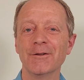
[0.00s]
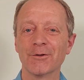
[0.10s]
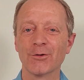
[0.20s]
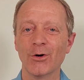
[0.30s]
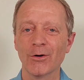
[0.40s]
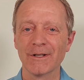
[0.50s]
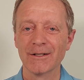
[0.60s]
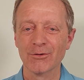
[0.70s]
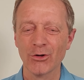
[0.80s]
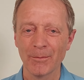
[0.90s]
your
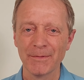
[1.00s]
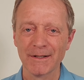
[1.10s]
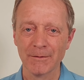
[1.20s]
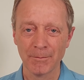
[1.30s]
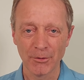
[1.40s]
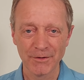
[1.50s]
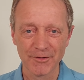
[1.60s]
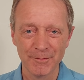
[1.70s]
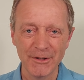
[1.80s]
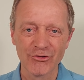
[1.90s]
talking topic, about your
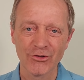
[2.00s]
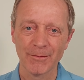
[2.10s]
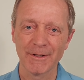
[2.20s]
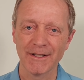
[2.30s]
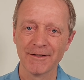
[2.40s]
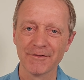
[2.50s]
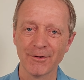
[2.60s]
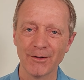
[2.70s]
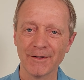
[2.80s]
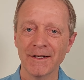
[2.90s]
speech topic and
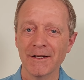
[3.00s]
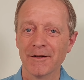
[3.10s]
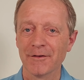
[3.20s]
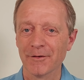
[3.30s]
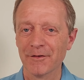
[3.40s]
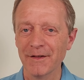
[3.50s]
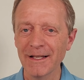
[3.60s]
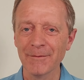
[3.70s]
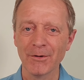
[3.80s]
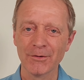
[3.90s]
so on. So
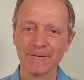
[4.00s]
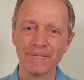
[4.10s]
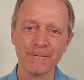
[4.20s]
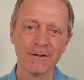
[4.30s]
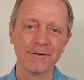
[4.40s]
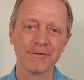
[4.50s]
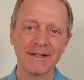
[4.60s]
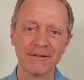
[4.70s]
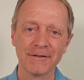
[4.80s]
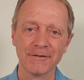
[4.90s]
think about the first
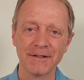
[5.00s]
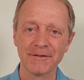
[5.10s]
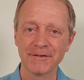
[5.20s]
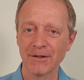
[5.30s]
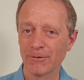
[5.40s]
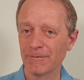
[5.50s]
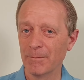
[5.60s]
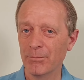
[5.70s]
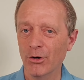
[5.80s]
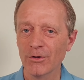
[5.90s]
sentence instead of
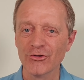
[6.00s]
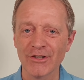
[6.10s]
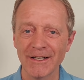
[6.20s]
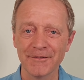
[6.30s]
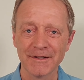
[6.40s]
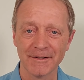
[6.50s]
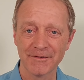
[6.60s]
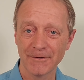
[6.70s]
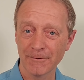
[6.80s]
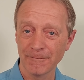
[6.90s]
apologizing,
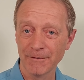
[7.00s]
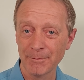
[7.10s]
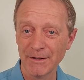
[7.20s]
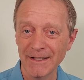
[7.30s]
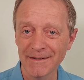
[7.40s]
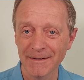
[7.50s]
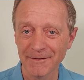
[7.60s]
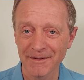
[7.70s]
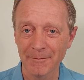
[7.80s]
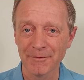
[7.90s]
instead of repeating
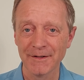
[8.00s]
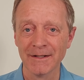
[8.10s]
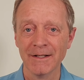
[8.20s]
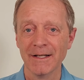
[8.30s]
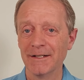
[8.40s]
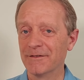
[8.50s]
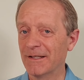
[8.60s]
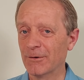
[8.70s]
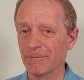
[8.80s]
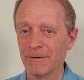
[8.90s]
something,
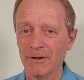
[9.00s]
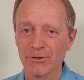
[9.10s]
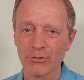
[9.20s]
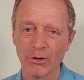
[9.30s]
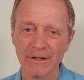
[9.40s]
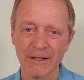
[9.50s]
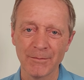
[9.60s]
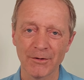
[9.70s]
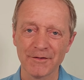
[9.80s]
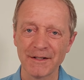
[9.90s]
instead of talking
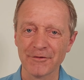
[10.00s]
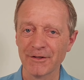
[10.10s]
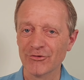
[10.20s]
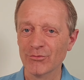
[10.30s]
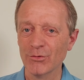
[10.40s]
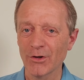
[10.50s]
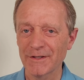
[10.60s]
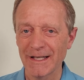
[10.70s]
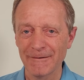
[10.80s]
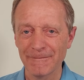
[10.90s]
about things which do
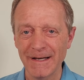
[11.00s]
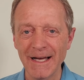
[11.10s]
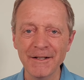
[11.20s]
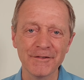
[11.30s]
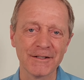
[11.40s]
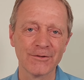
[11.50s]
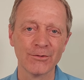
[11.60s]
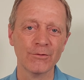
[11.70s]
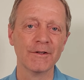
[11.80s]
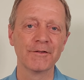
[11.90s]
not have anything to
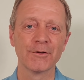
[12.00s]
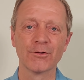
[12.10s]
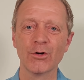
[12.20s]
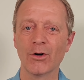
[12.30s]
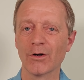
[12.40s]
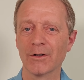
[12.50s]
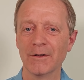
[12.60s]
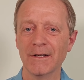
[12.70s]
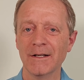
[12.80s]
do with your talk.